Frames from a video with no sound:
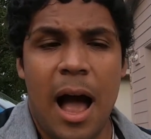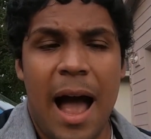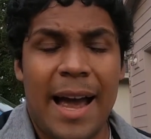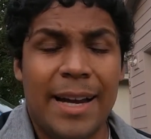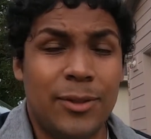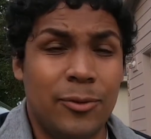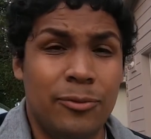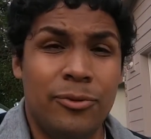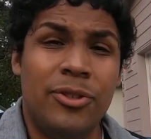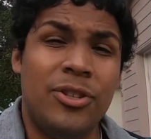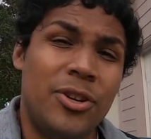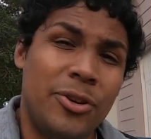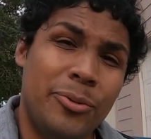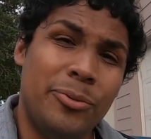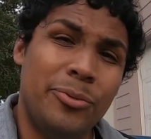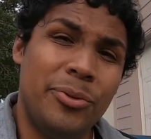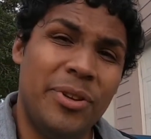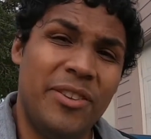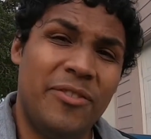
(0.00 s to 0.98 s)
I don't
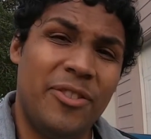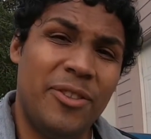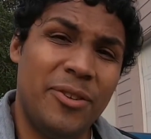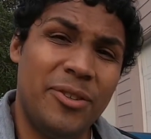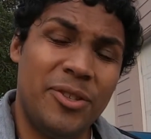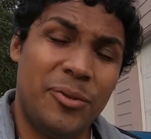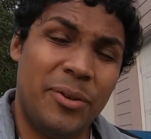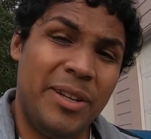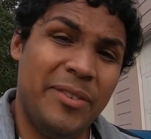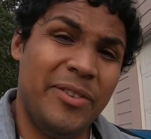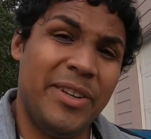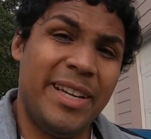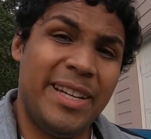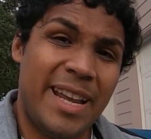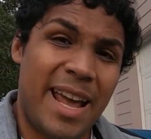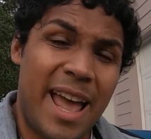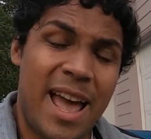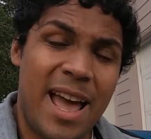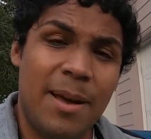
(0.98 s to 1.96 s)
know if those are even
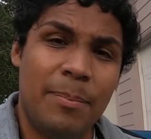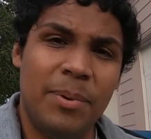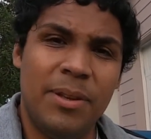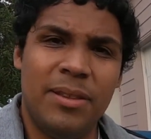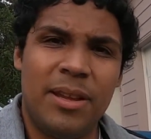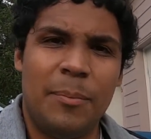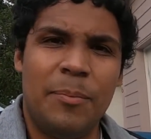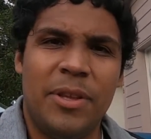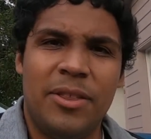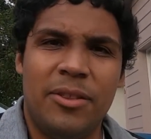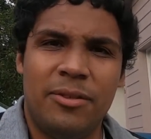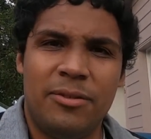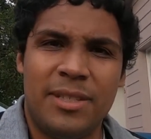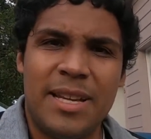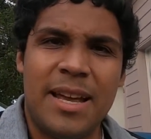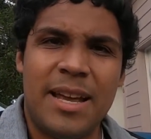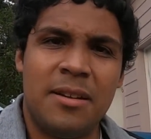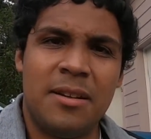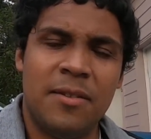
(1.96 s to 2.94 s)
going to happen. I mean, they're
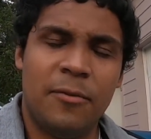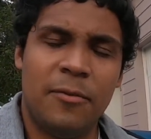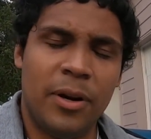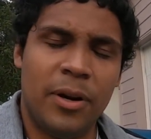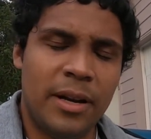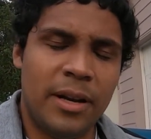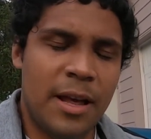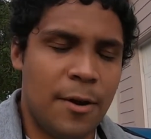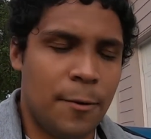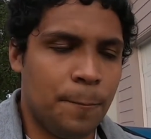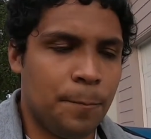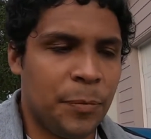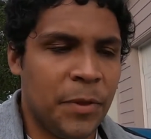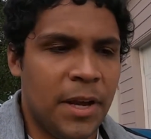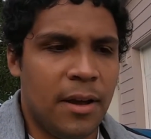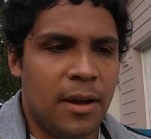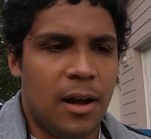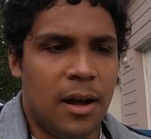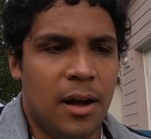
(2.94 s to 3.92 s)
tentative right now
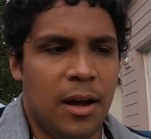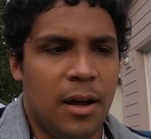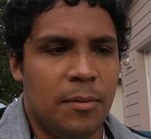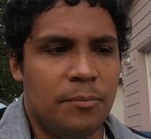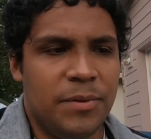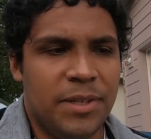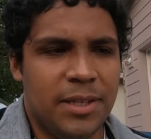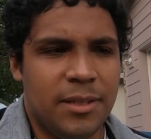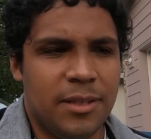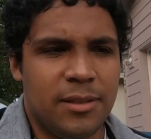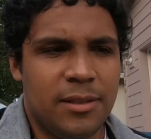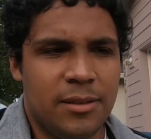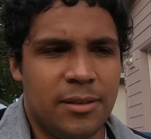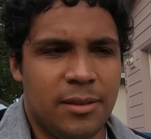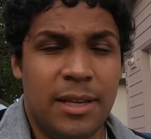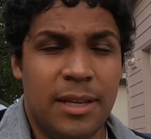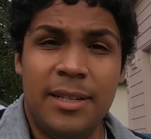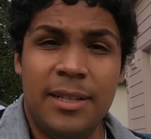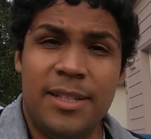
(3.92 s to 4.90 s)

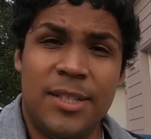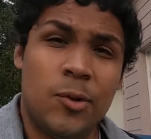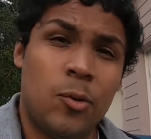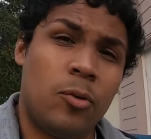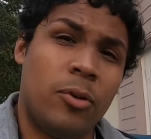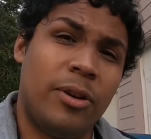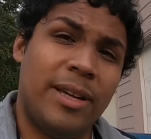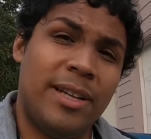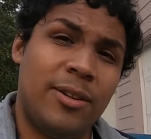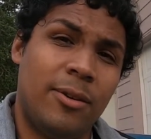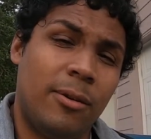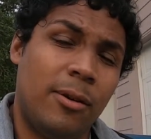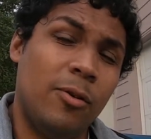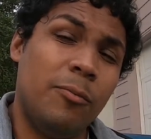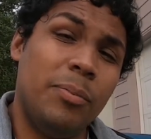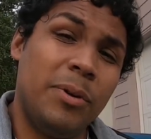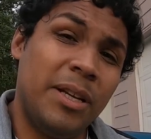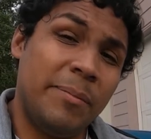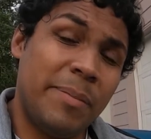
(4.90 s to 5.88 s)
because things in Oregon are
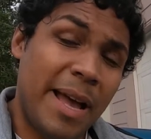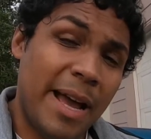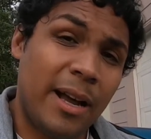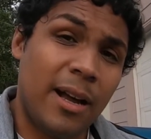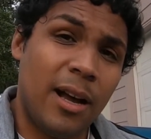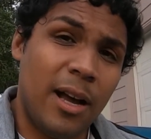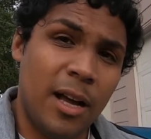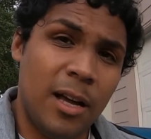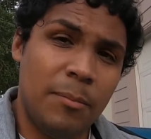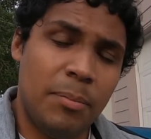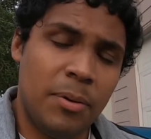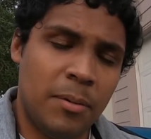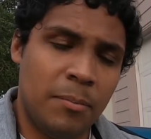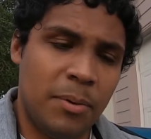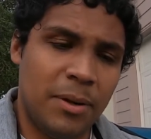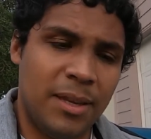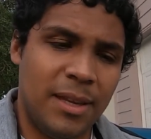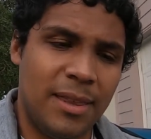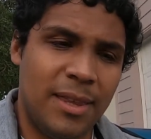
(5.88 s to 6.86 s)
opening back up.
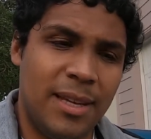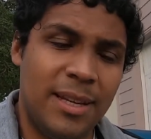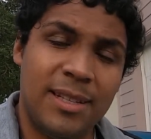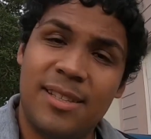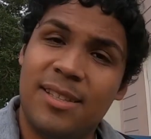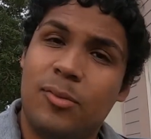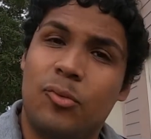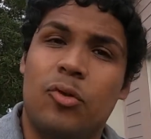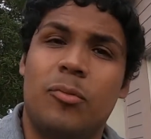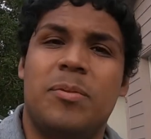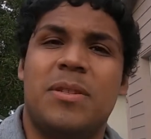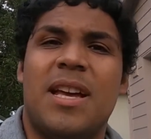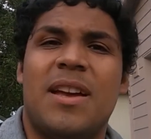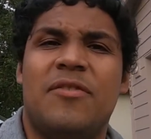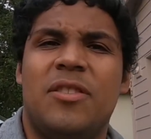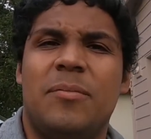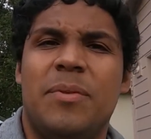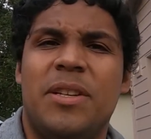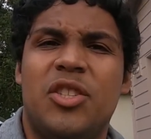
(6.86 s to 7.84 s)
But the thing is, the groups
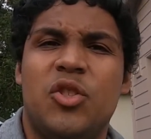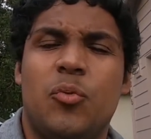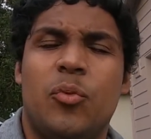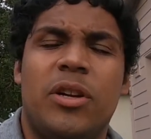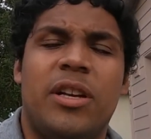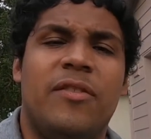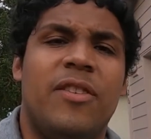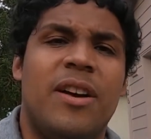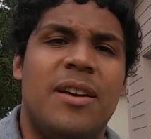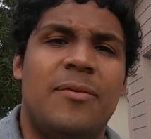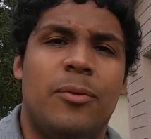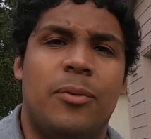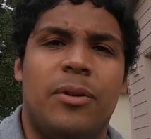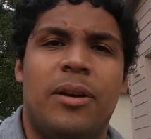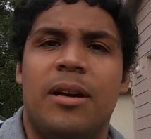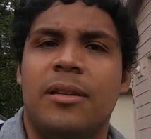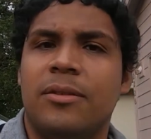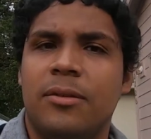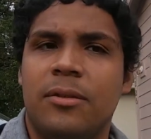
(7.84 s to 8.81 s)
have to be 25
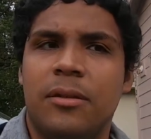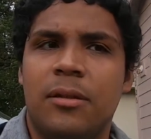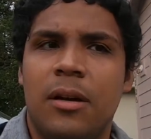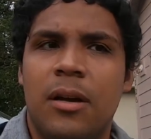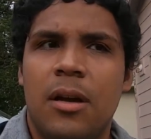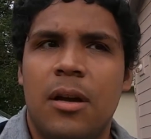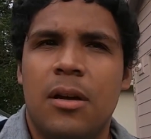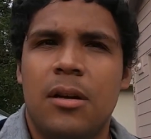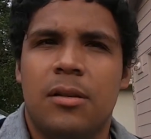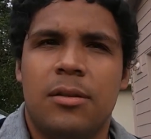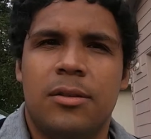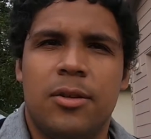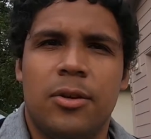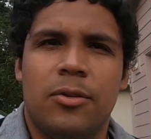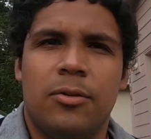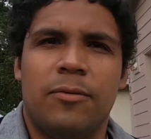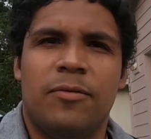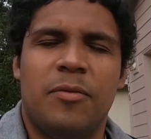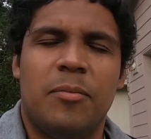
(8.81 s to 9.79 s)
or under.
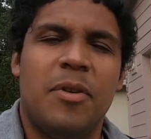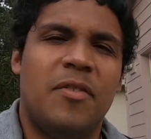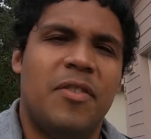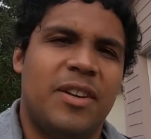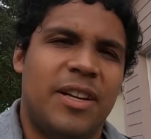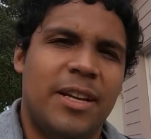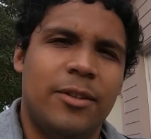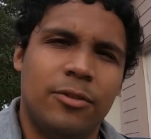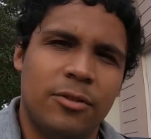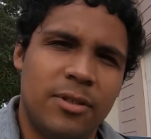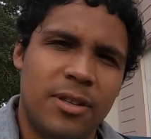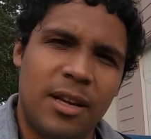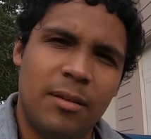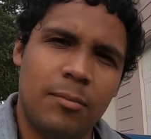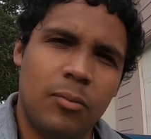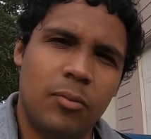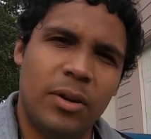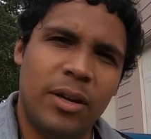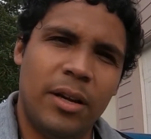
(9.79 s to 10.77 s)
So from a financial
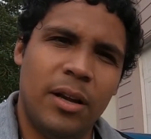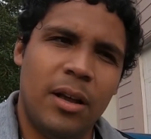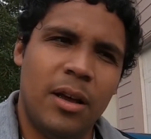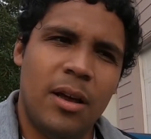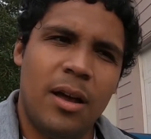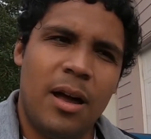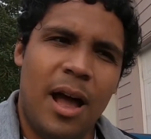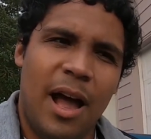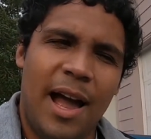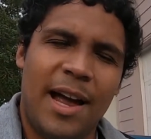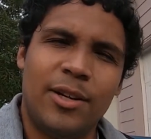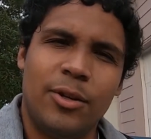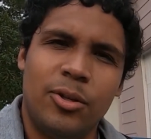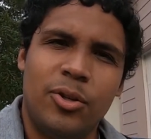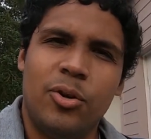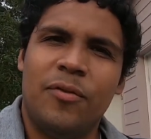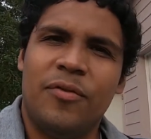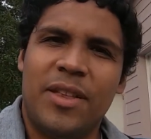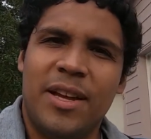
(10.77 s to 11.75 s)
standpoint, I don't
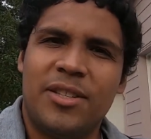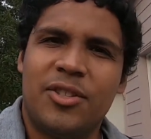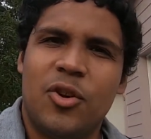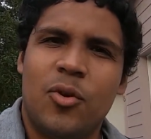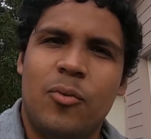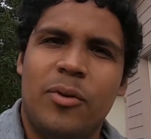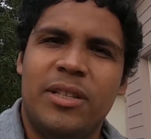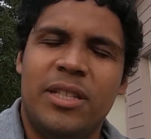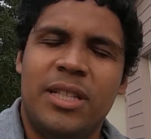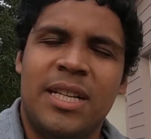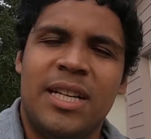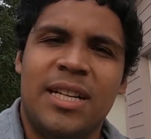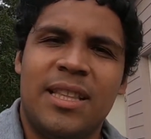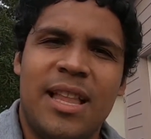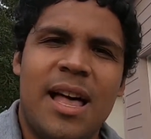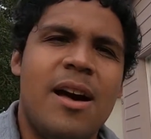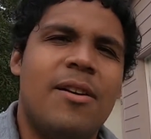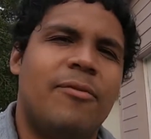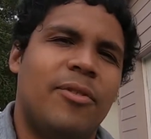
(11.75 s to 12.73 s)
know if that's going to
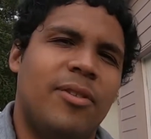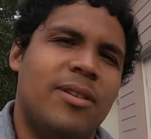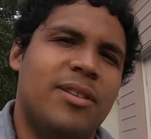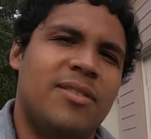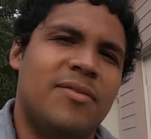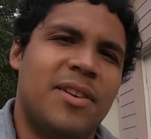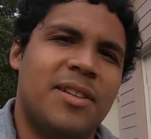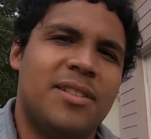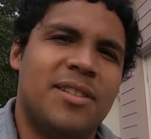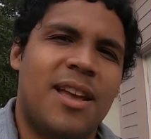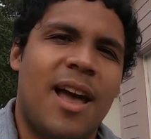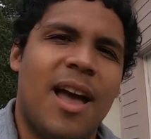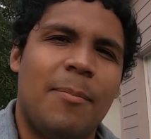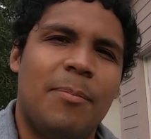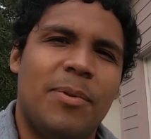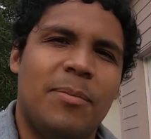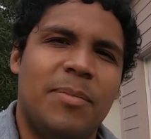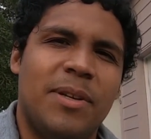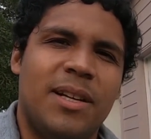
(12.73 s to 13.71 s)
allow for these events to
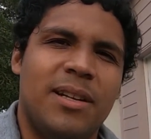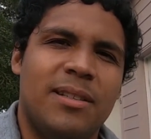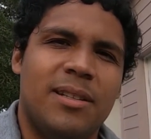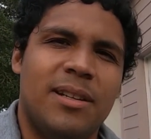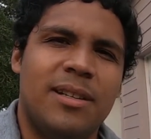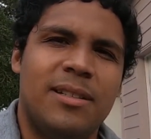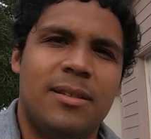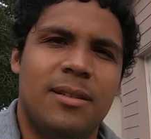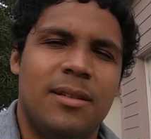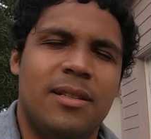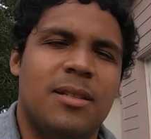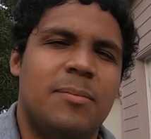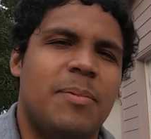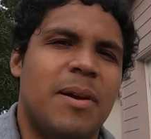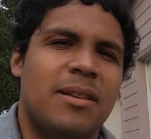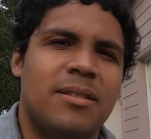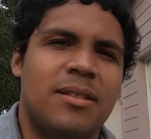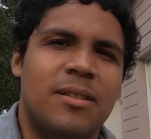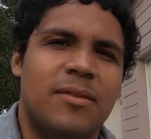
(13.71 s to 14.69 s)
happen because it's
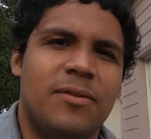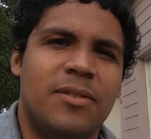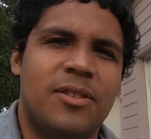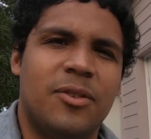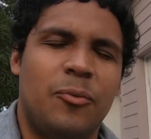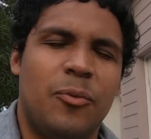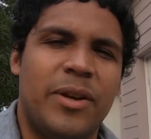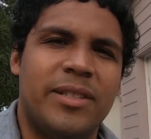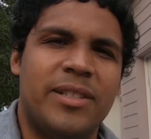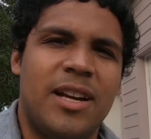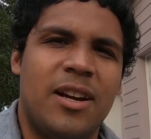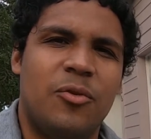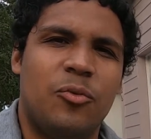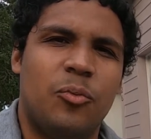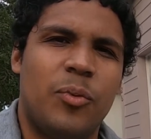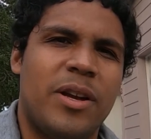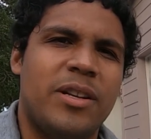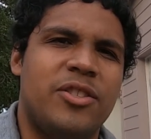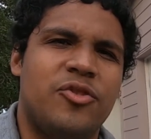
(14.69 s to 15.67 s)
expensive to rent
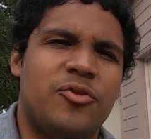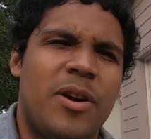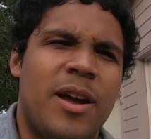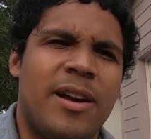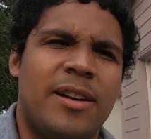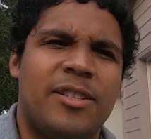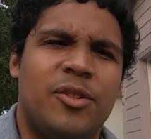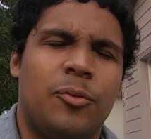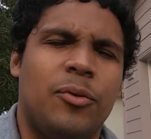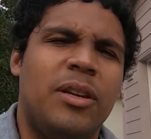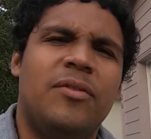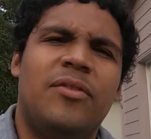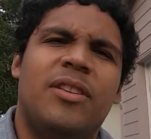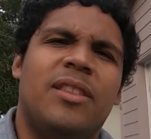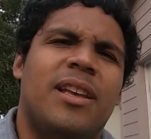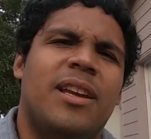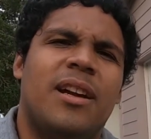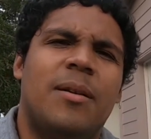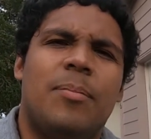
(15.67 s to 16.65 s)
out racetracks or
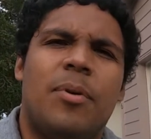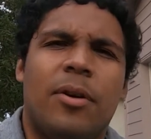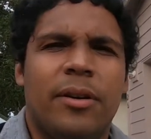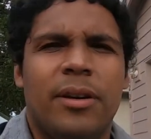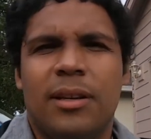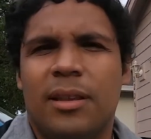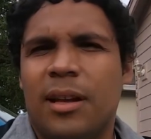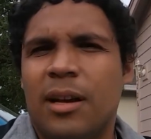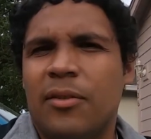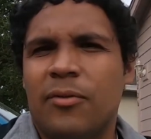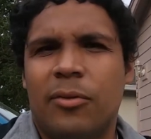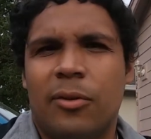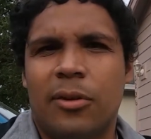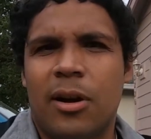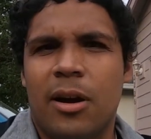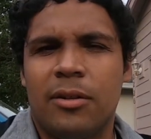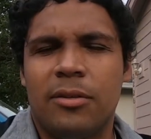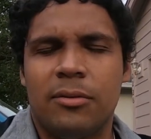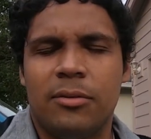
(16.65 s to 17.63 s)
even like a parking lot for
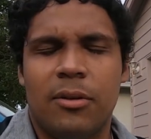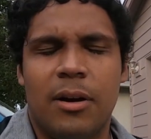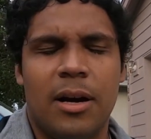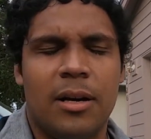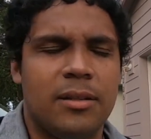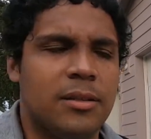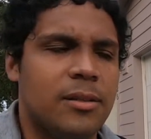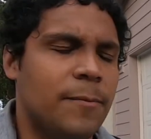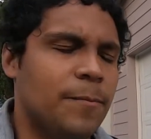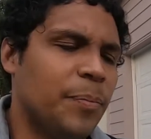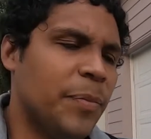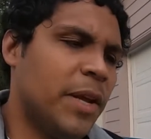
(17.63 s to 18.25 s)
an autocross.